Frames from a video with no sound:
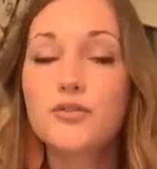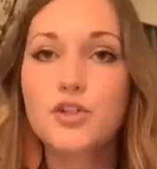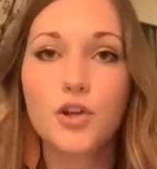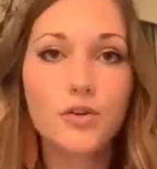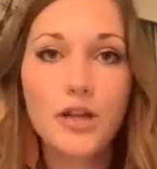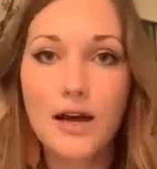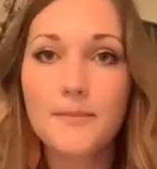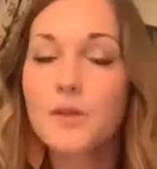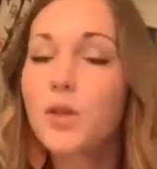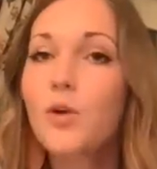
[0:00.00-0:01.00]
shown
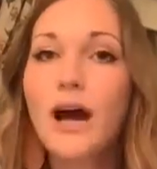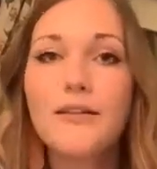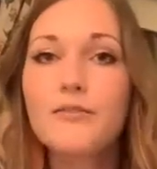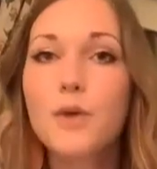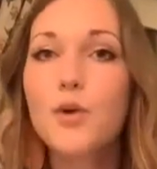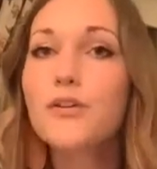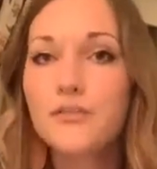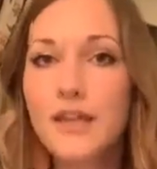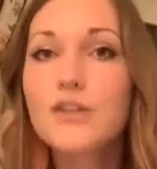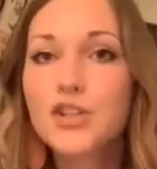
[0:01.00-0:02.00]
up, you have
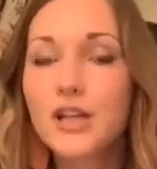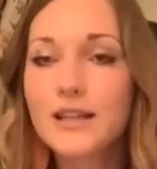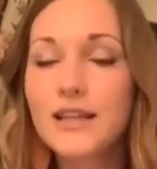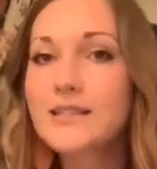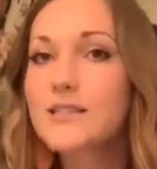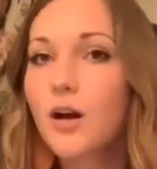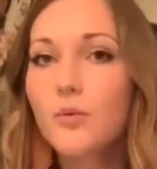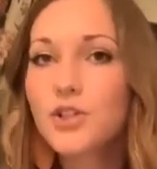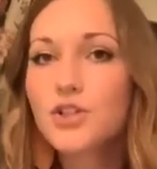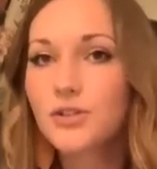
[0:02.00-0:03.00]
motivation. That's not
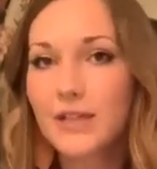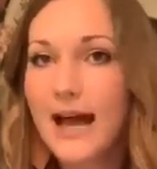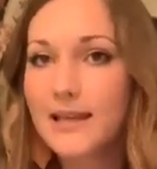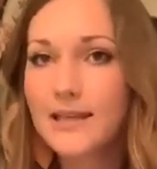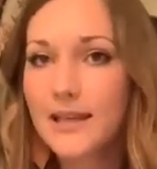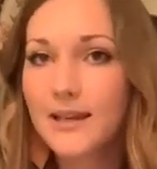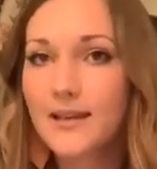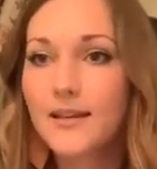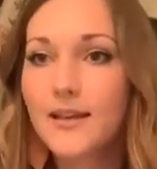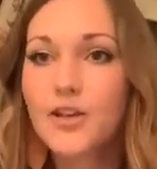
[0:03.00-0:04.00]
what you're lacking.
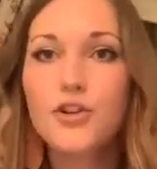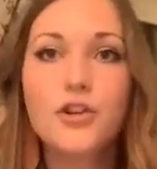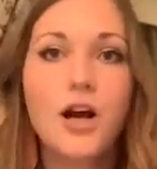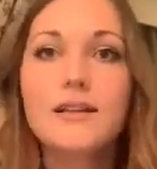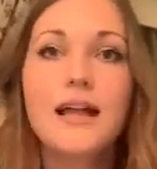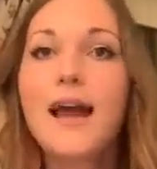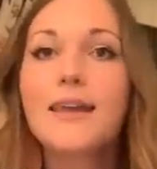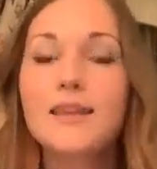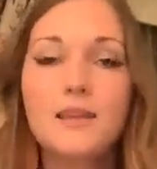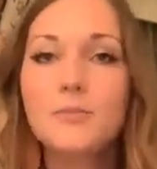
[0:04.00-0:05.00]
You're not
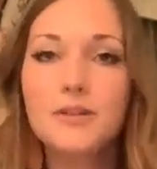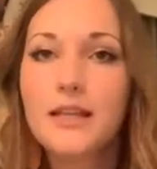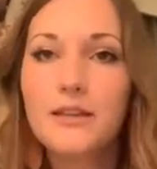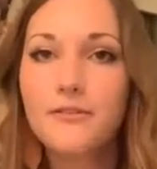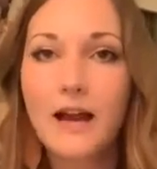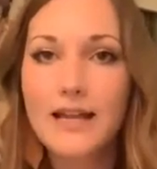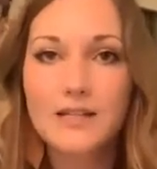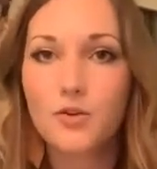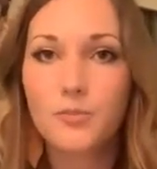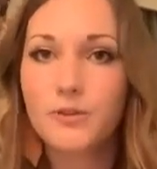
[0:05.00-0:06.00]
lacking the belief. I
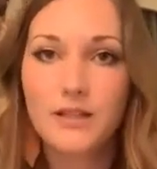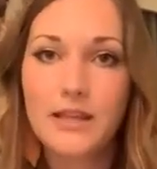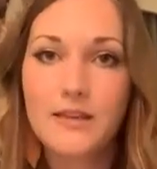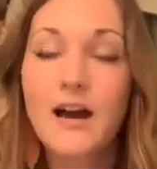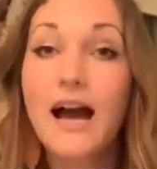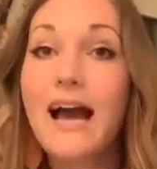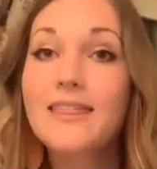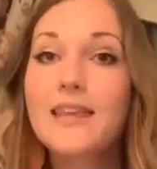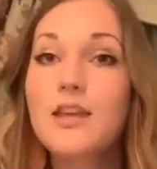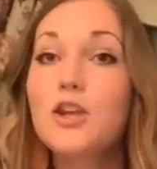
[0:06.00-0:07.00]
don't believe. I
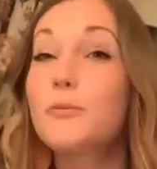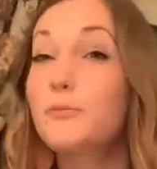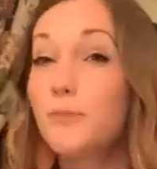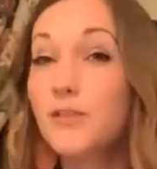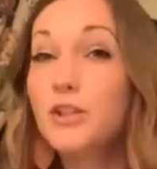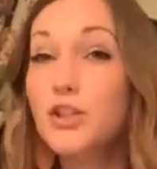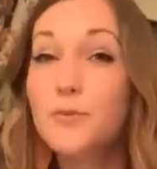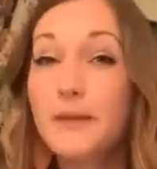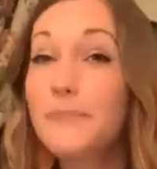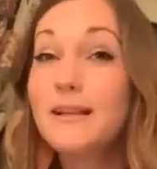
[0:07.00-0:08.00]
think you
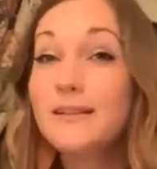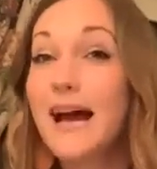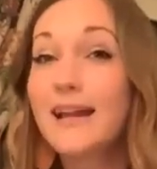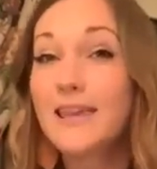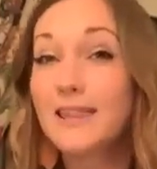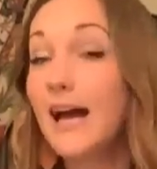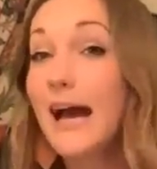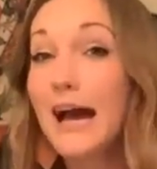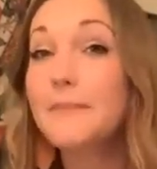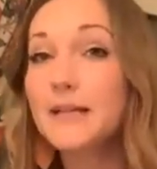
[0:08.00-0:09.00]
may be lacking the
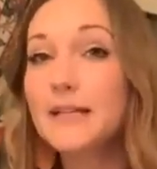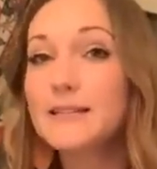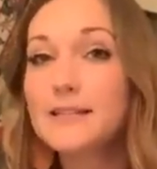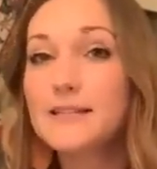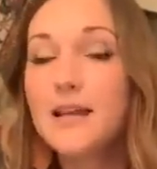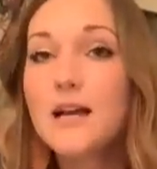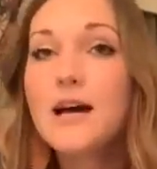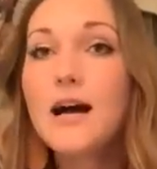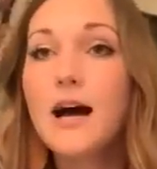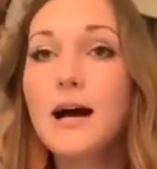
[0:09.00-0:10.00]
habits
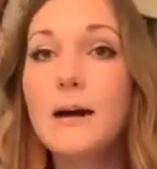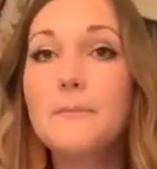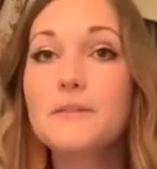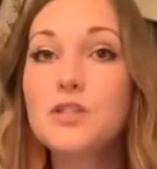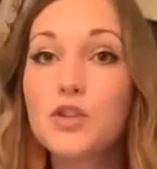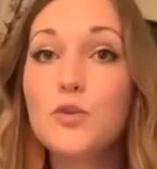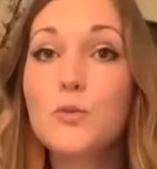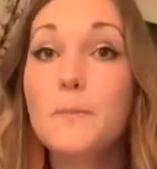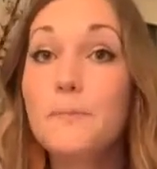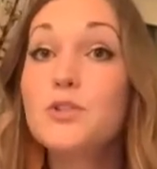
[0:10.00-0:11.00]

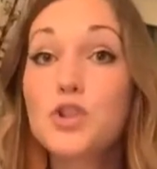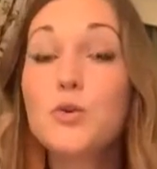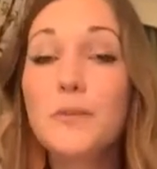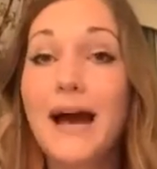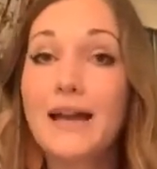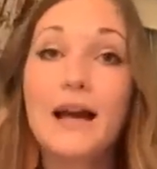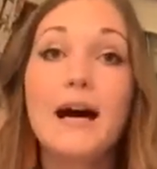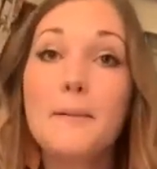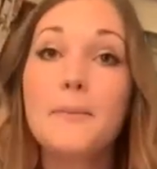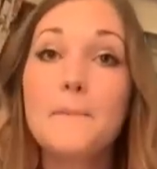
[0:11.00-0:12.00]
to back up